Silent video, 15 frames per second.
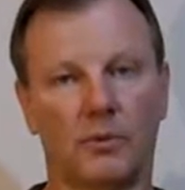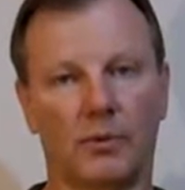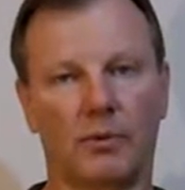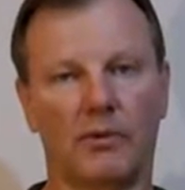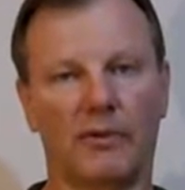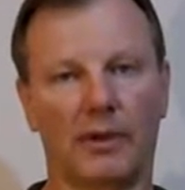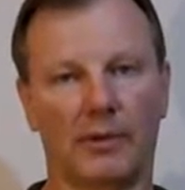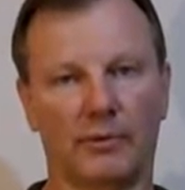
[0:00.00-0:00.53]

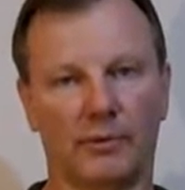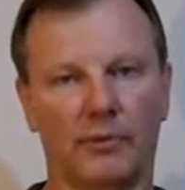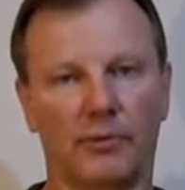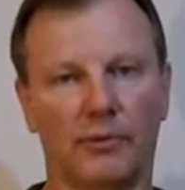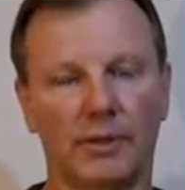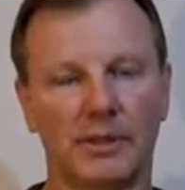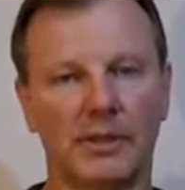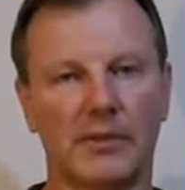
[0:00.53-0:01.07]
1200,
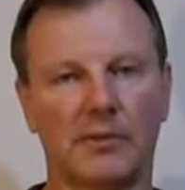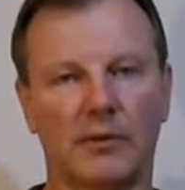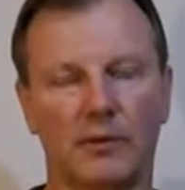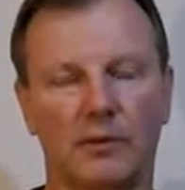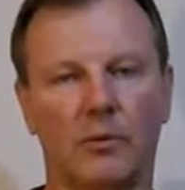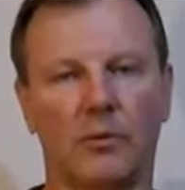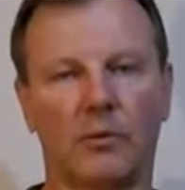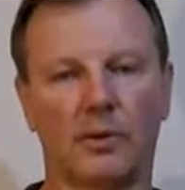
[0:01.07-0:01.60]

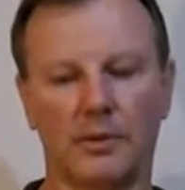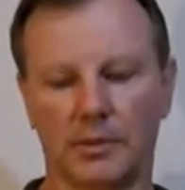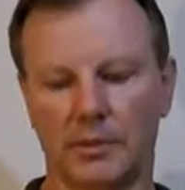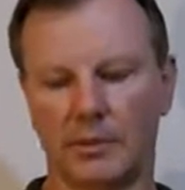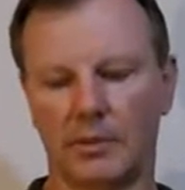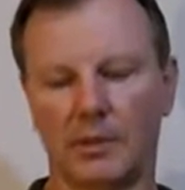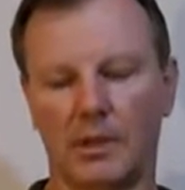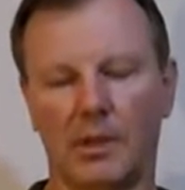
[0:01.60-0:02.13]
47.25
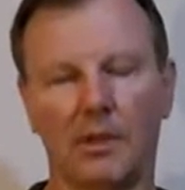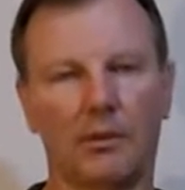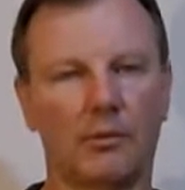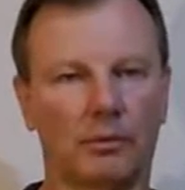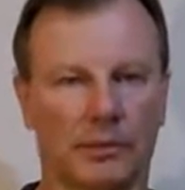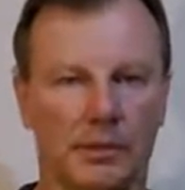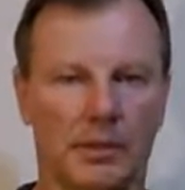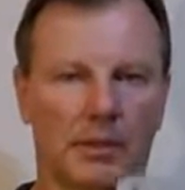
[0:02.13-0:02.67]
inches,
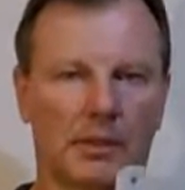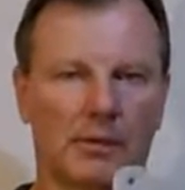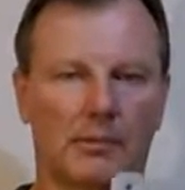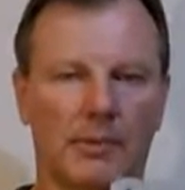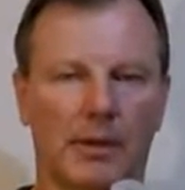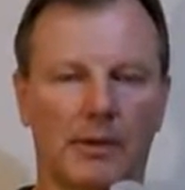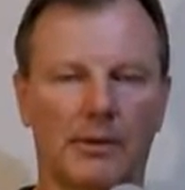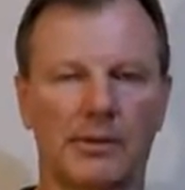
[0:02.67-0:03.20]
looks in
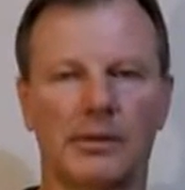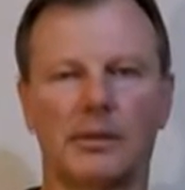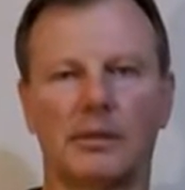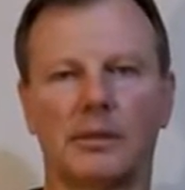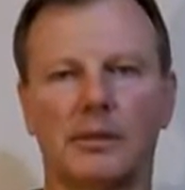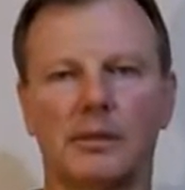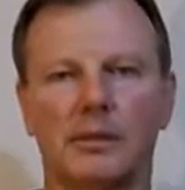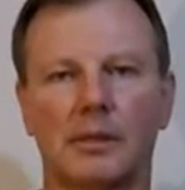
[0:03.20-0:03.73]
comparison to
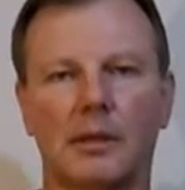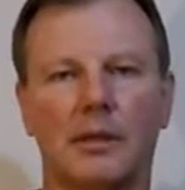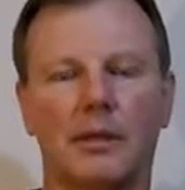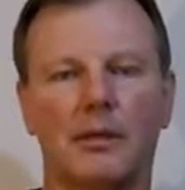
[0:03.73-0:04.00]
this.